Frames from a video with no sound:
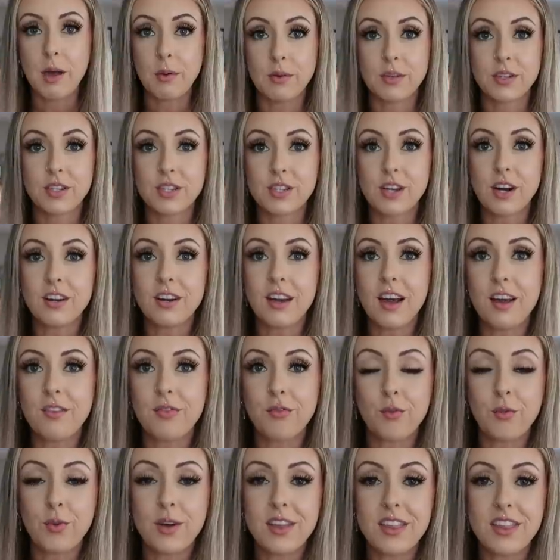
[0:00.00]
I will start
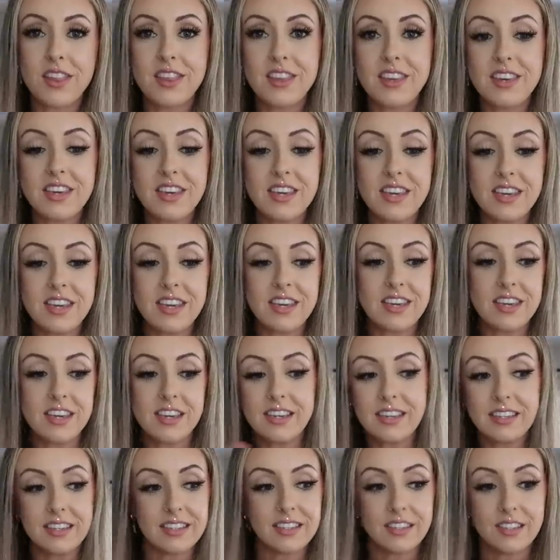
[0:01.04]
off with
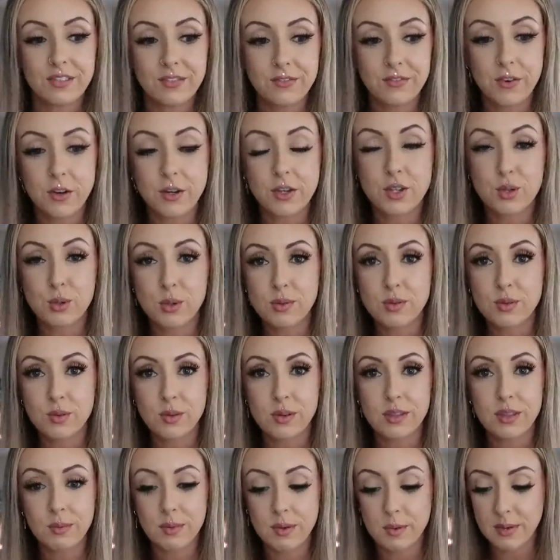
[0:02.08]
the first thrift
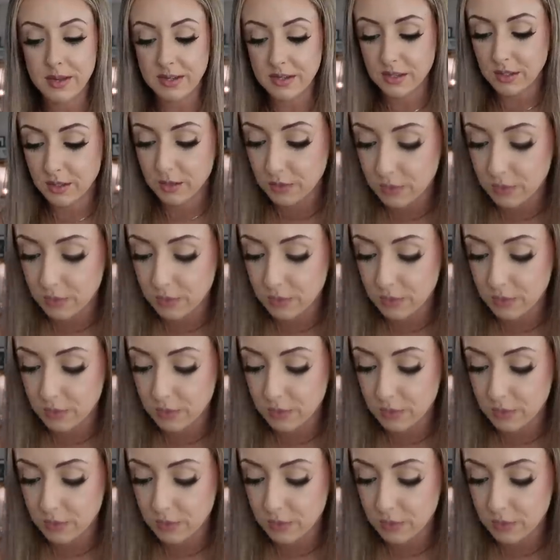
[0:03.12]
store that we went